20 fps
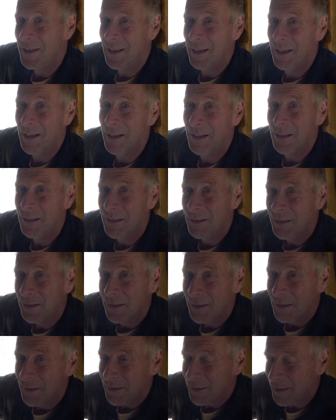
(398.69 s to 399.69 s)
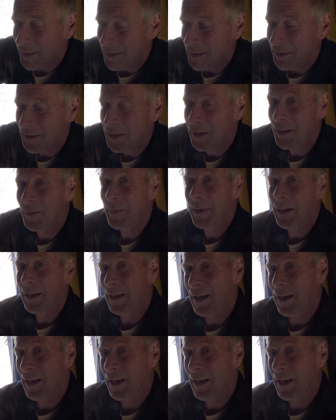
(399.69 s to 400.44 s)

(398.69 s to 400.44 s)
here. This is going to be a